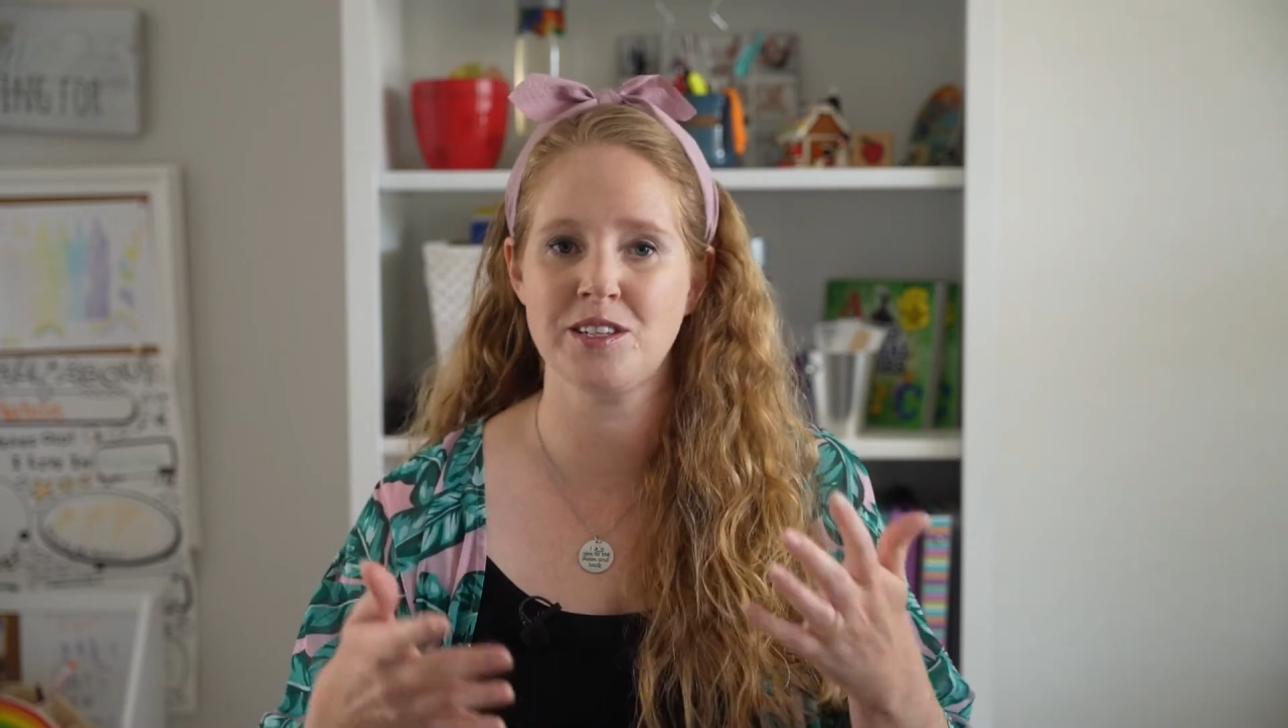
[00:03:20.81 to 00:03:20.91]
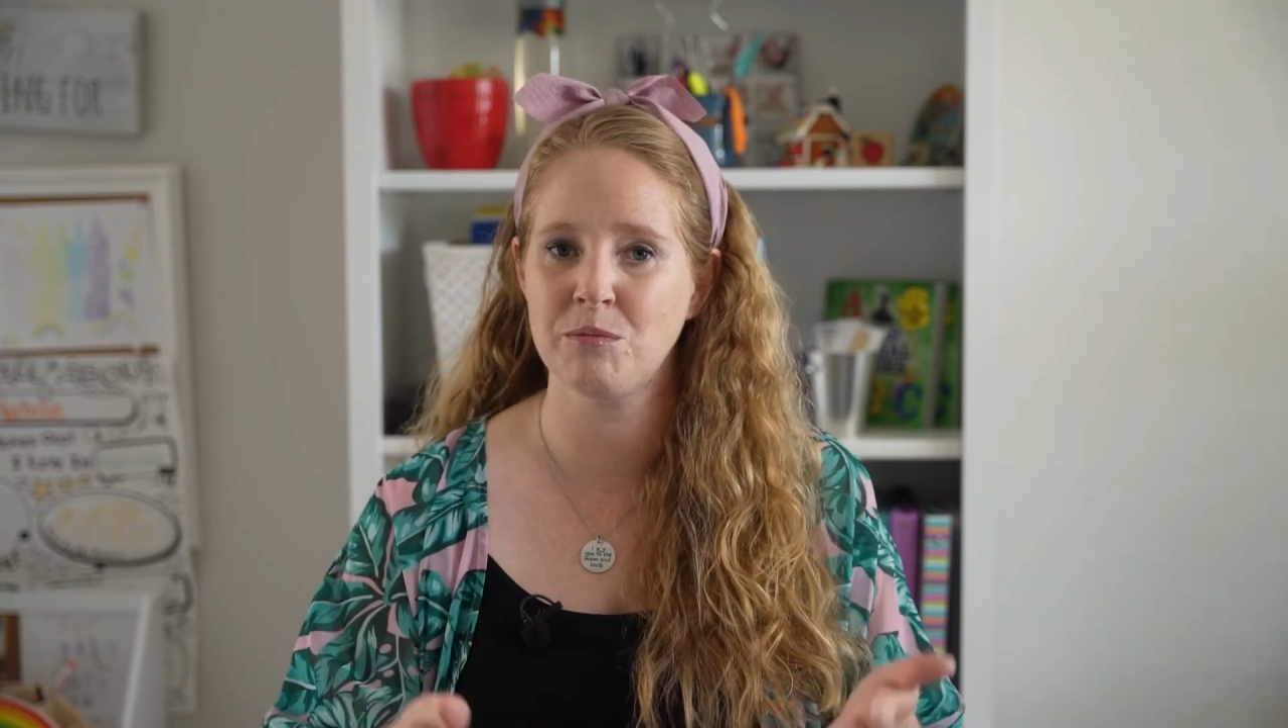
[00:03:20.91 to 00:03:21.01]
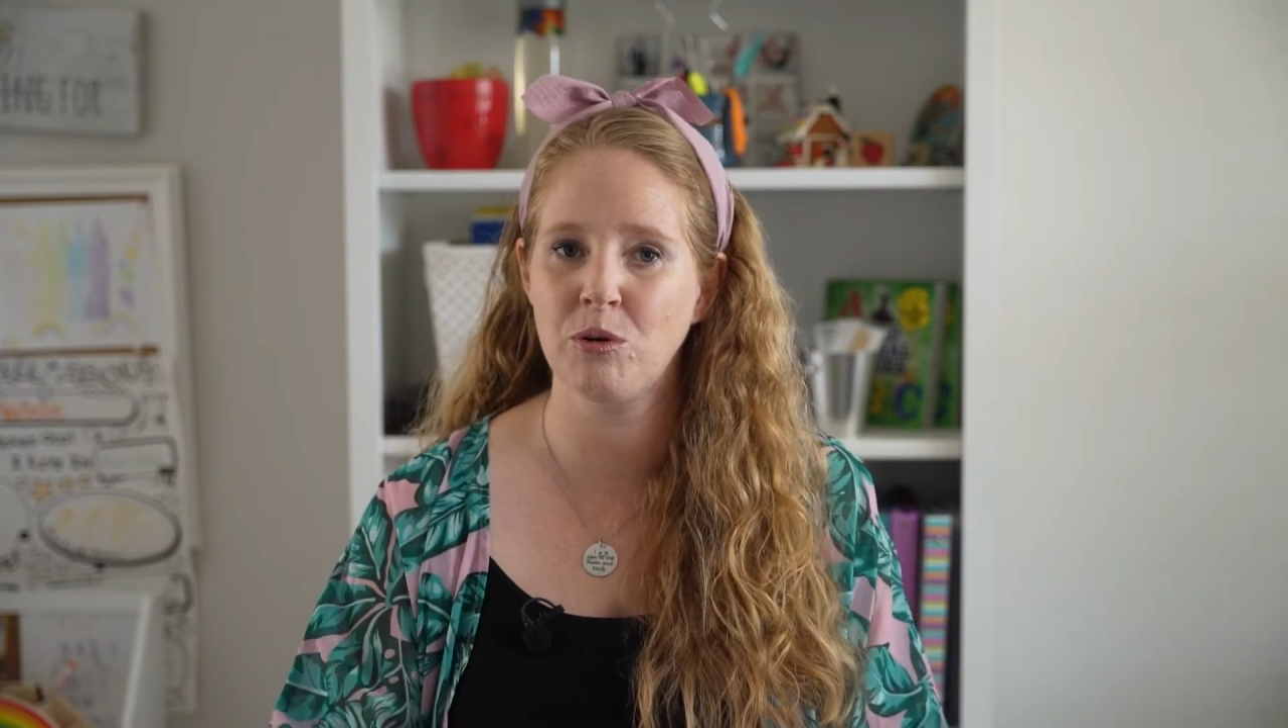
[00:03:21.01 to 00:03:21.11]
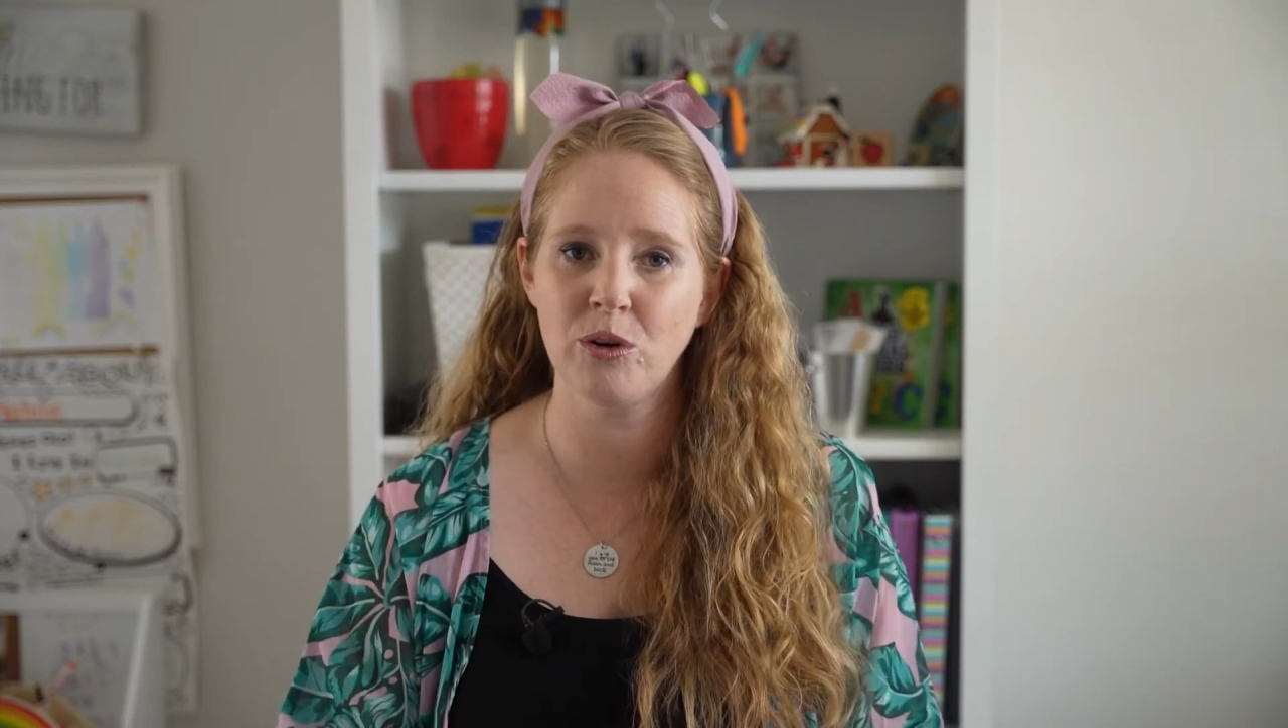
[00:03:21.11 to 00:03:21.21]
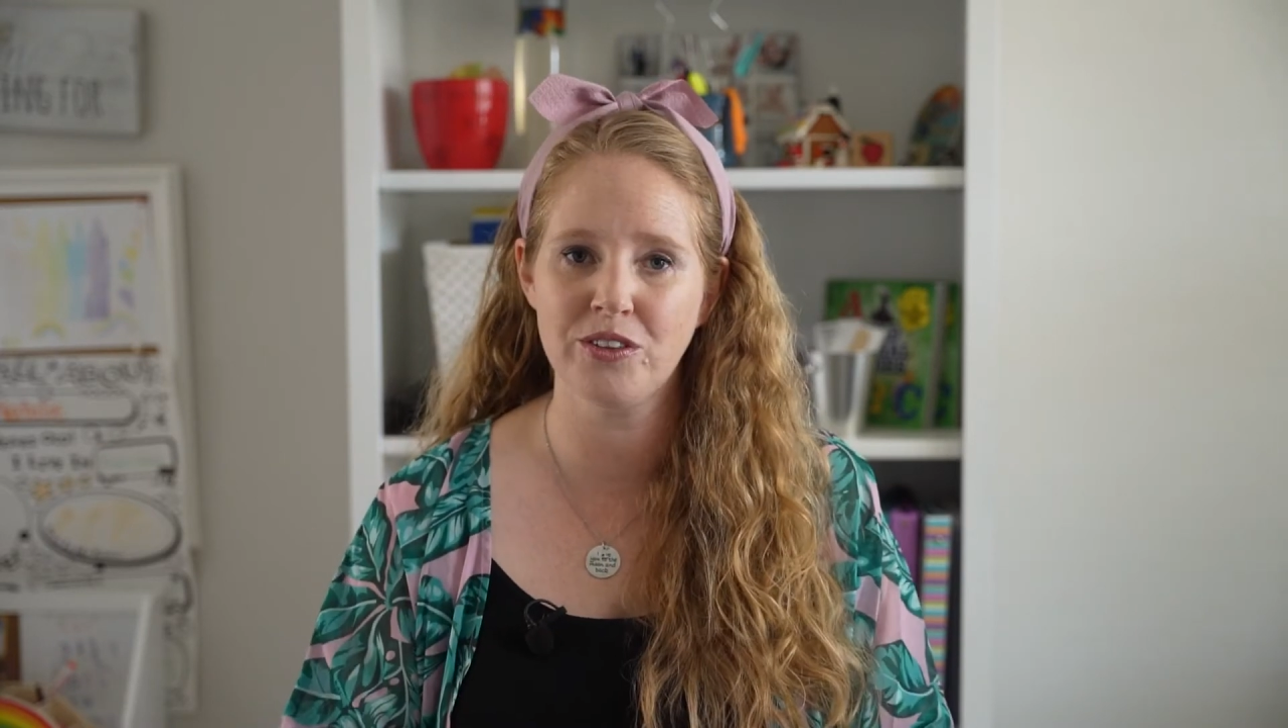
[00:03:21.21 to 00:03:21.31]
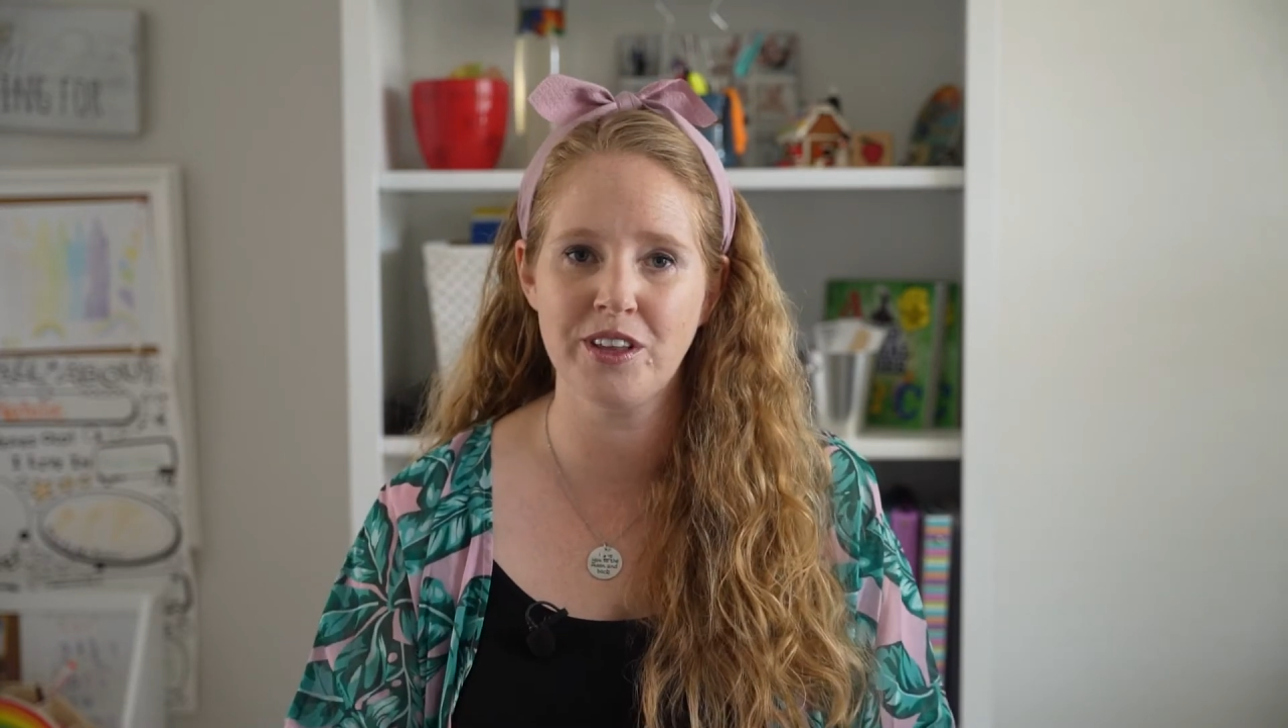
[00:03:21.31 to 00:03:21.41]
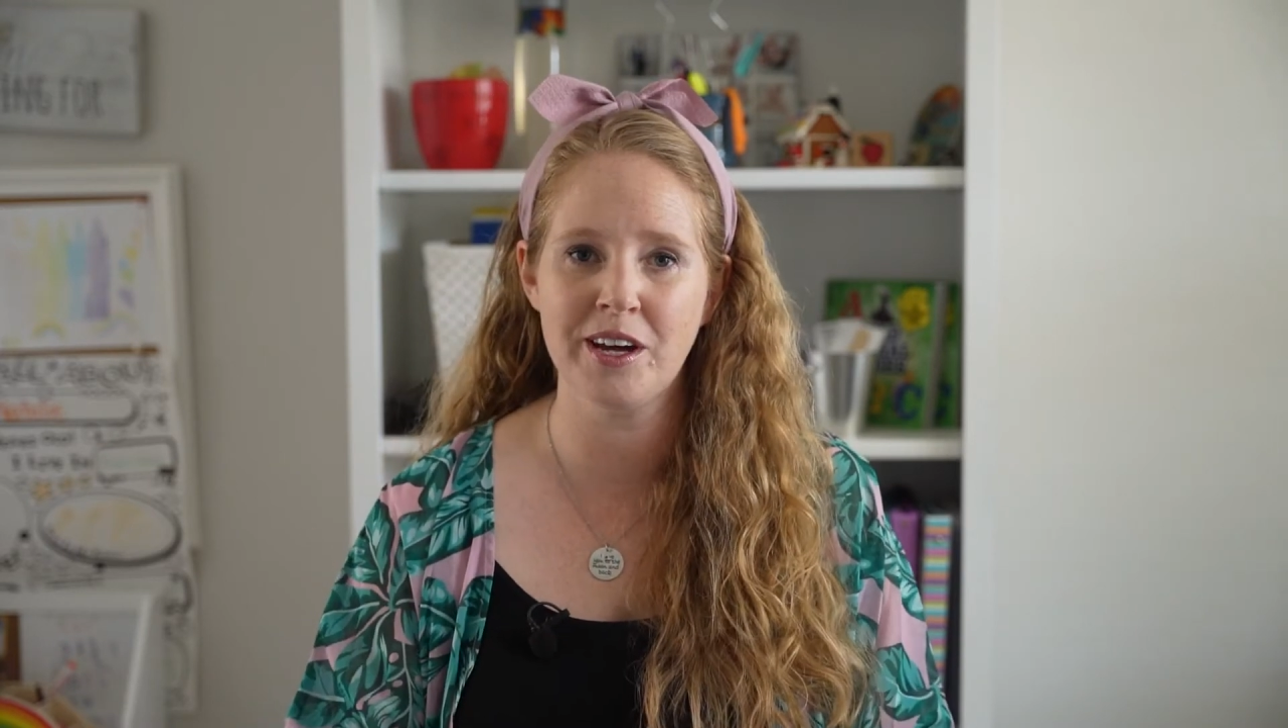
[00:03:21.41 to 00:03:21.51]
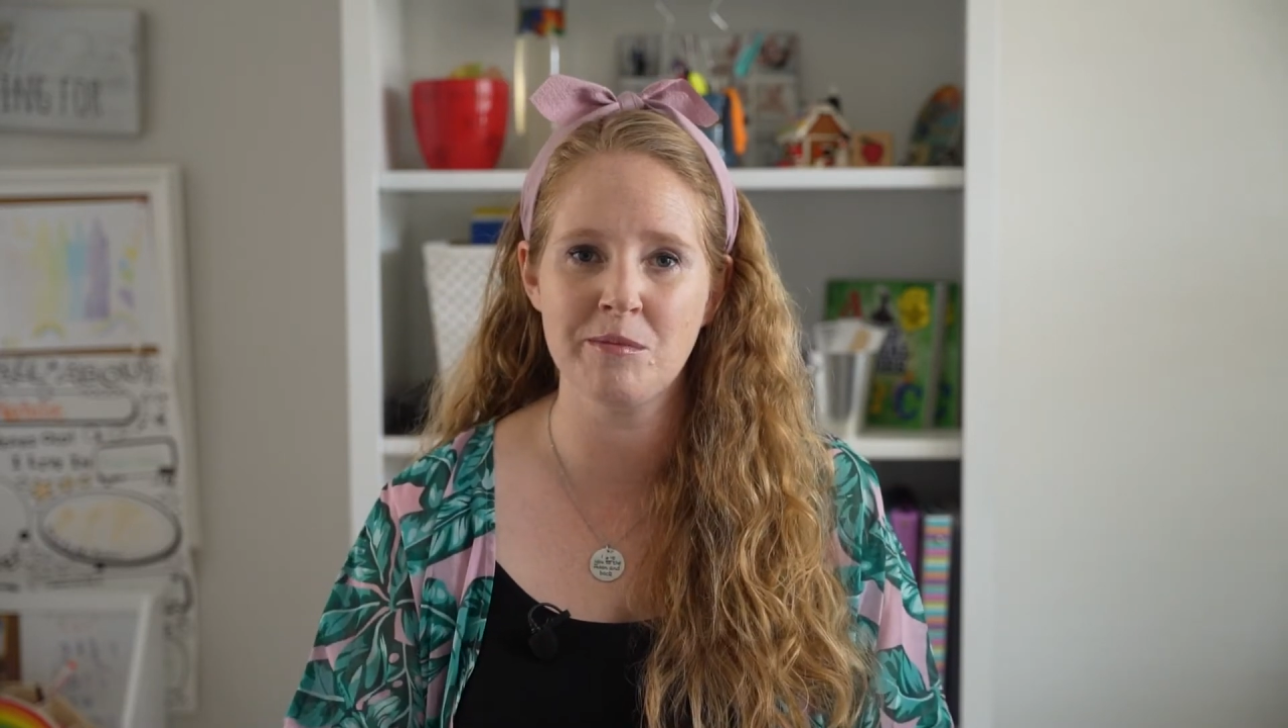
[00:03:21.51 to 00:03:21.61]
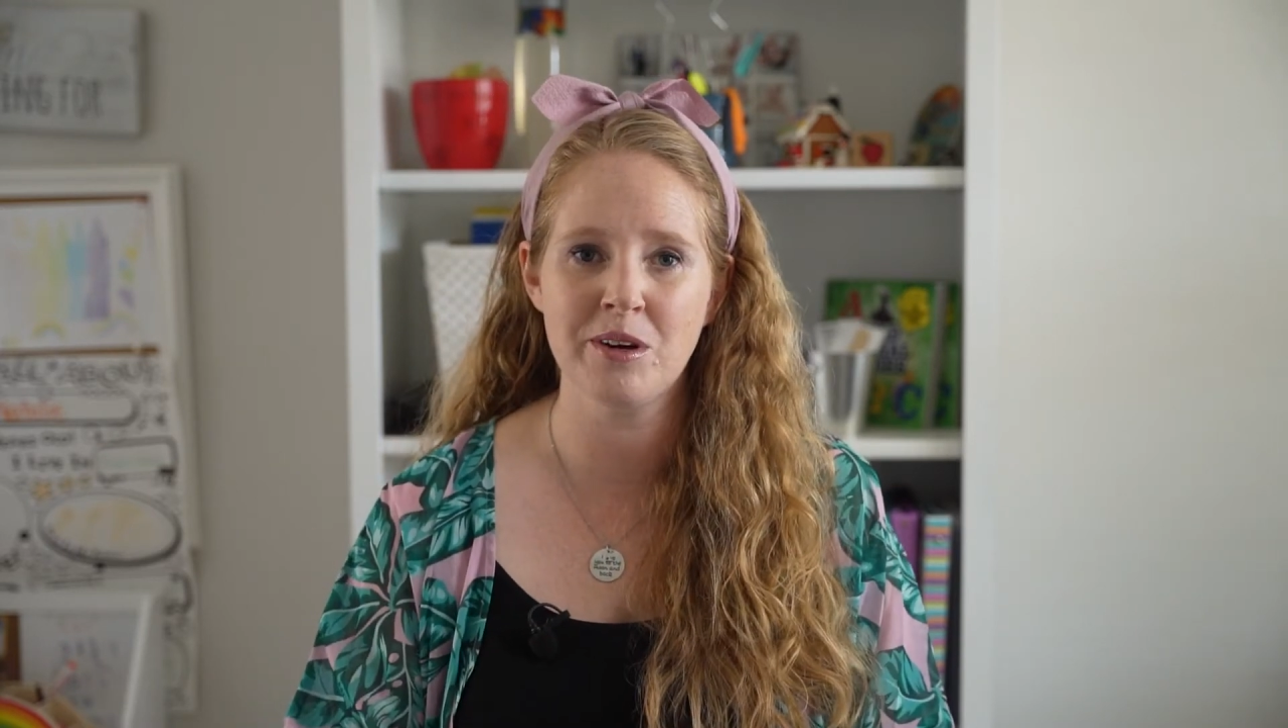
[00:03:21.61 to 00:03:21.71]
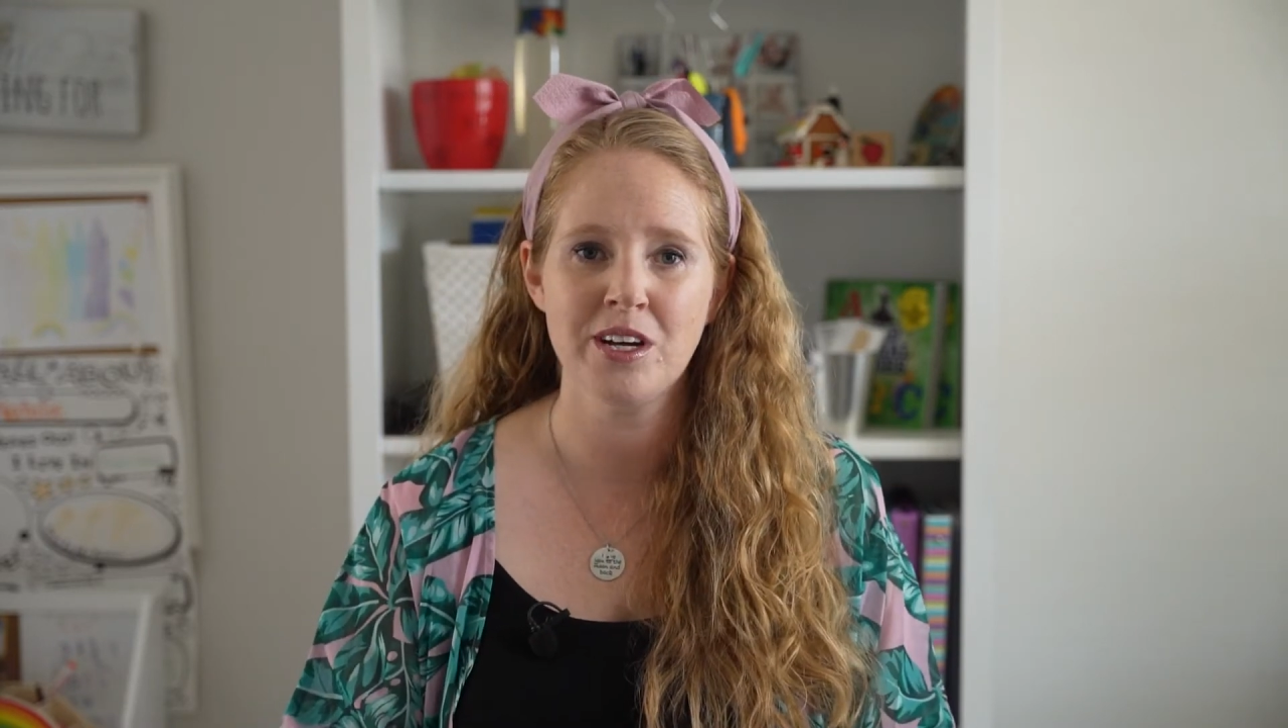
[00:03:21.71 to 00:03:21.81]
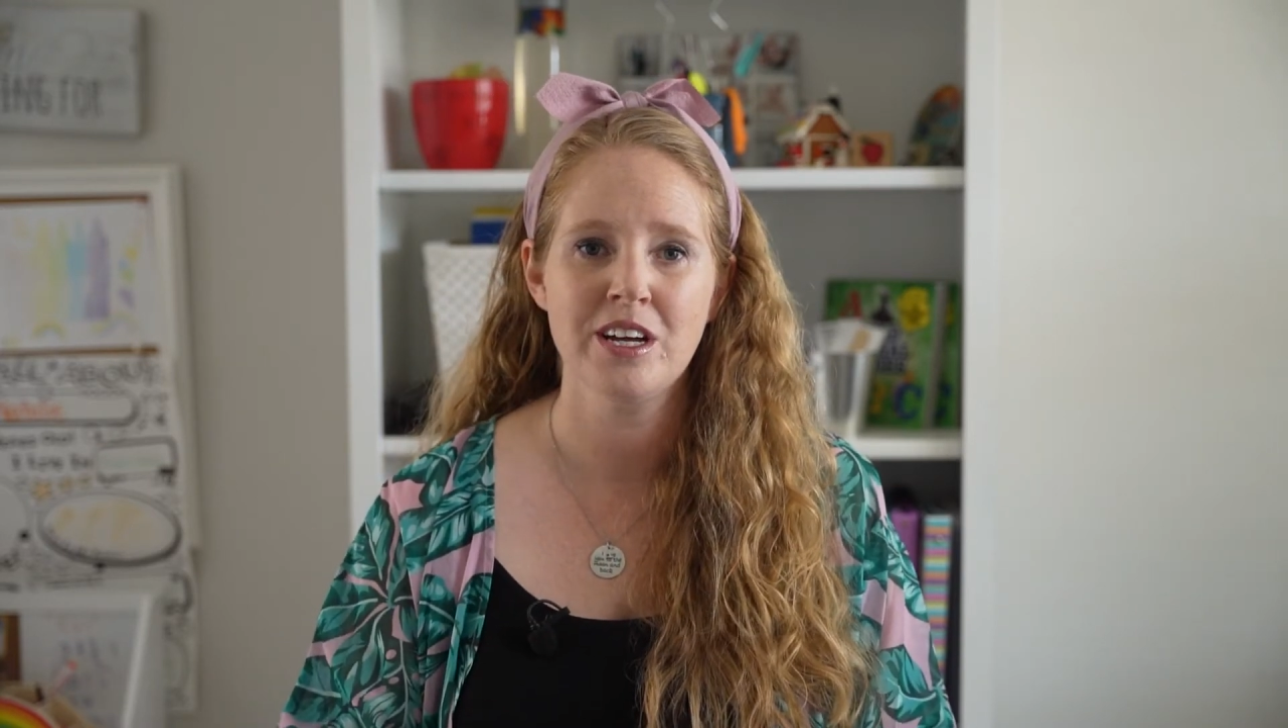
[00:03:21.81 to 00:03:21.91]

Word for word: support them